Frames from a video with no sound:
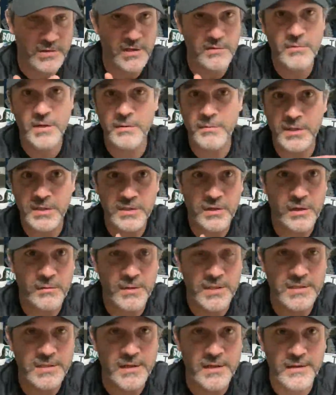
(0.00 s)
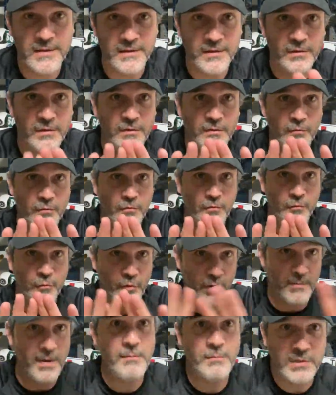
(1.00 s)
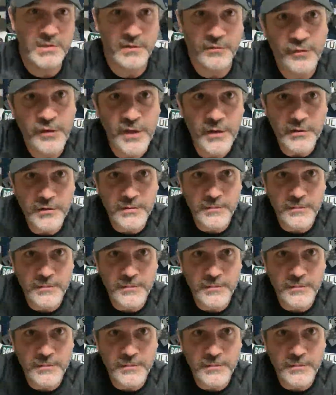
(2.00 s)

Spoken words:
everybody but Thomas, we're members of the field.